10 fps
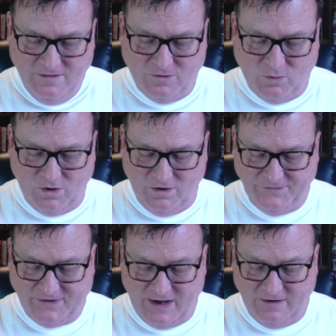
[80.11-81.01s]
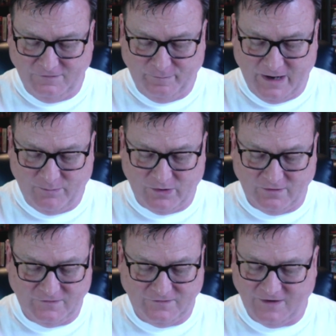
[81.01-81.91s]
The world's hottest
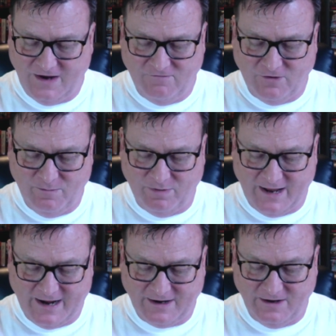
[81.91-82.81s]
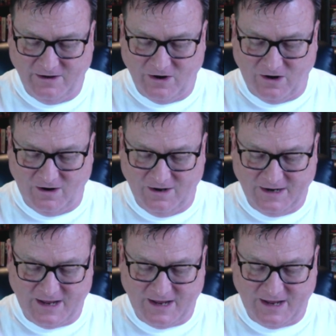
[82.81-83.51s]
pepper, savory black garlic,